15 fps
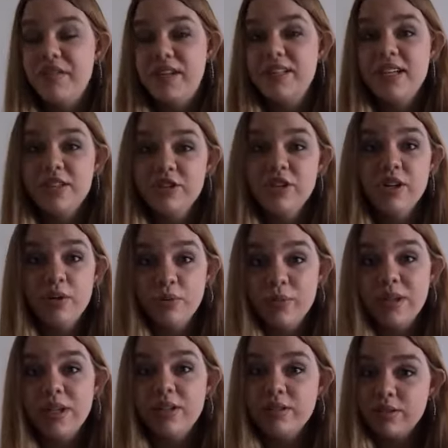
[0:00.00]
That's actually a
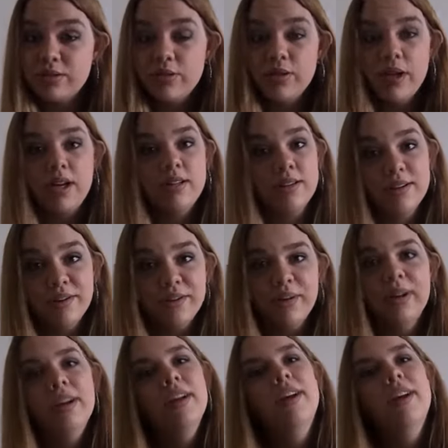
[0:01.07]
real story too.